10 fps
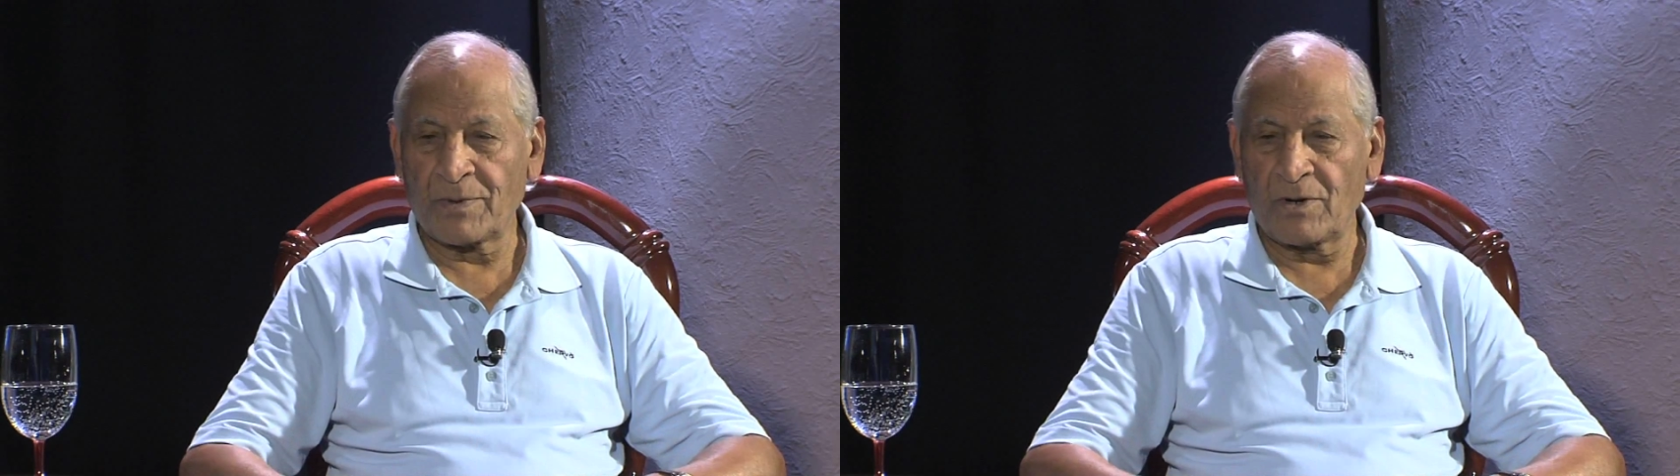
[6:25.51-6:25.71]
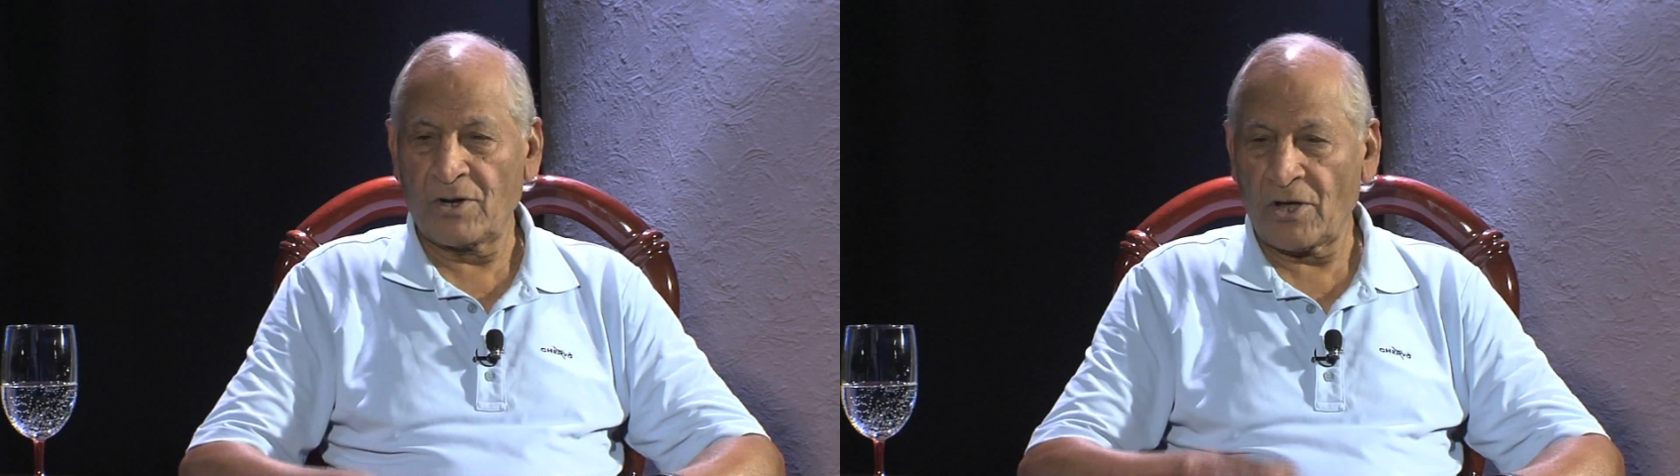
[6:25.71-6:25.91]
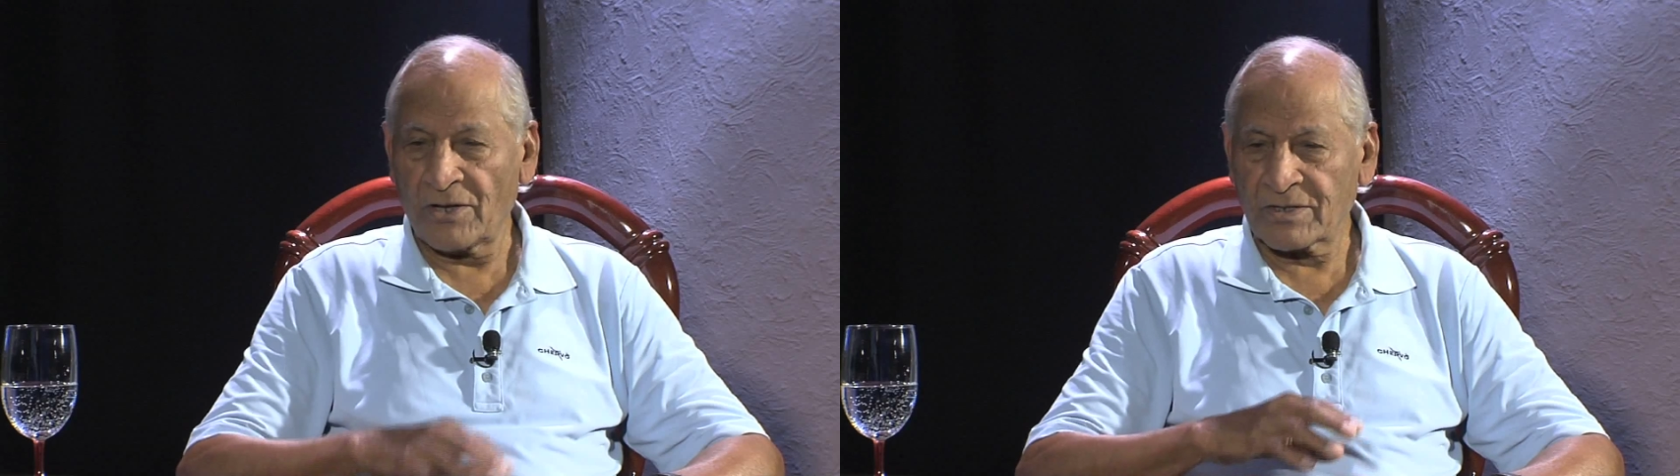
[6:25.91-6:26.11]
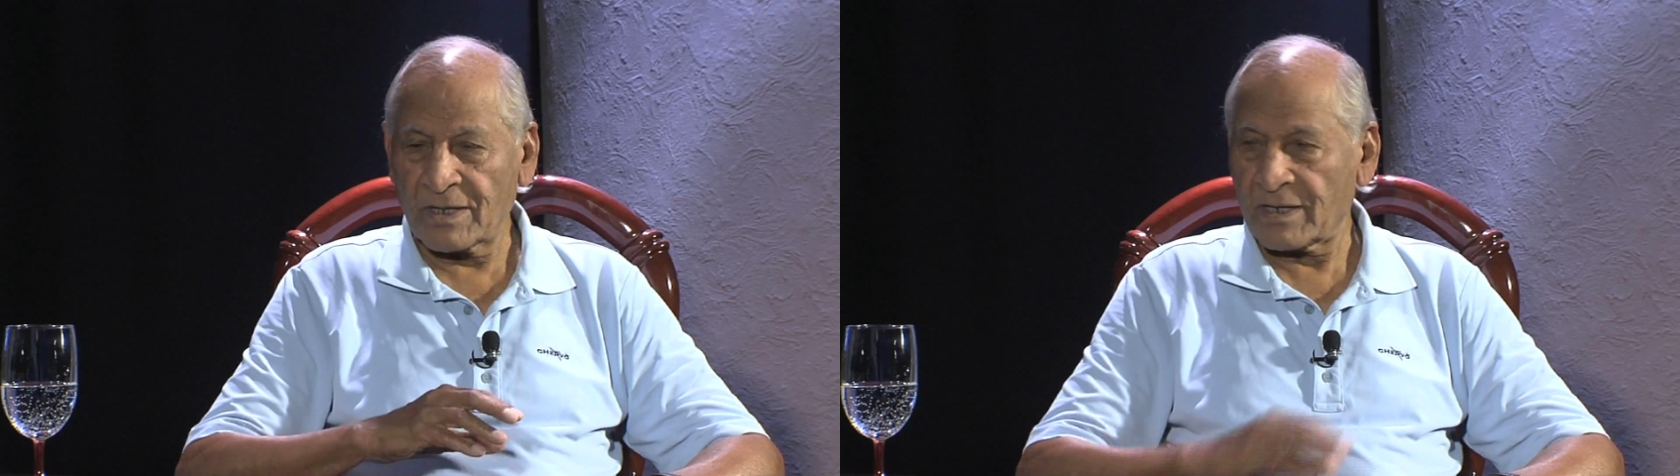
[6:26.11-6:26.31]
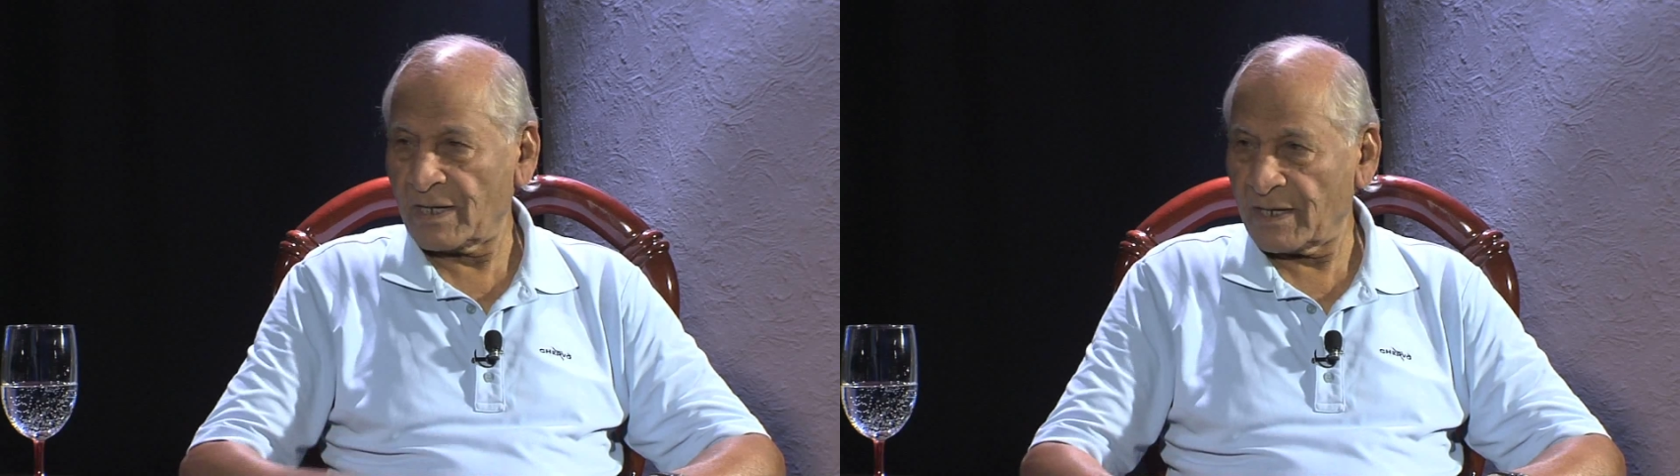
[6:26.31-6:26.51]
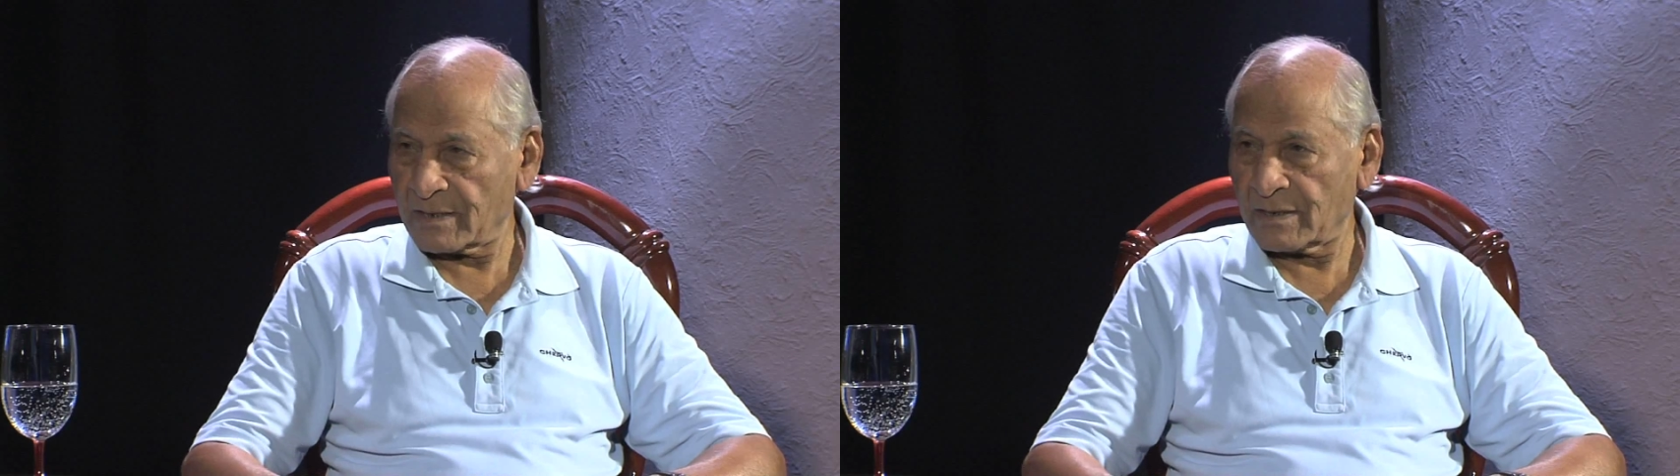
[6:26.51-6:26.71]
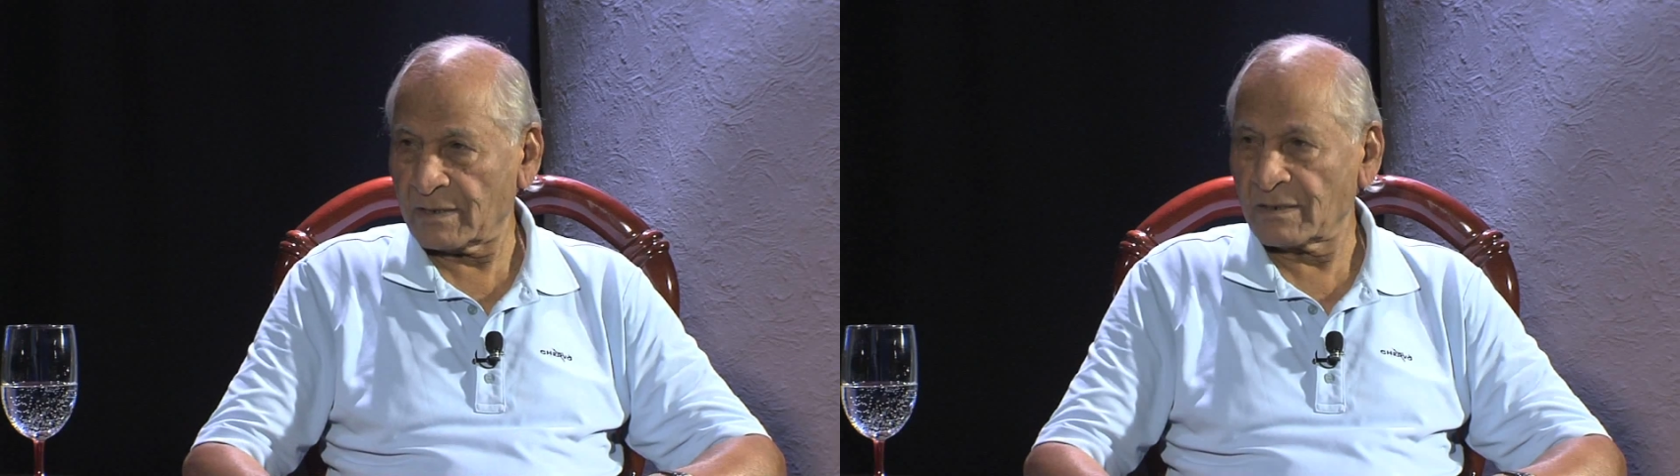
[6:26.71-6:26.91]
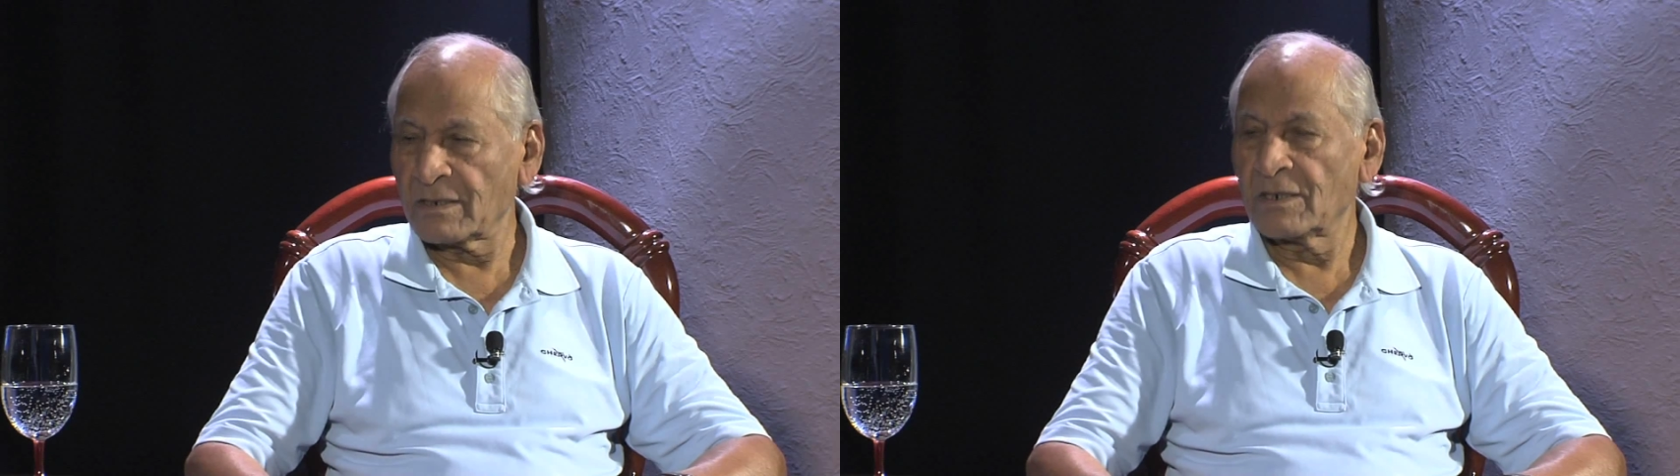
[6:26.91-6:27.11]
lost the connection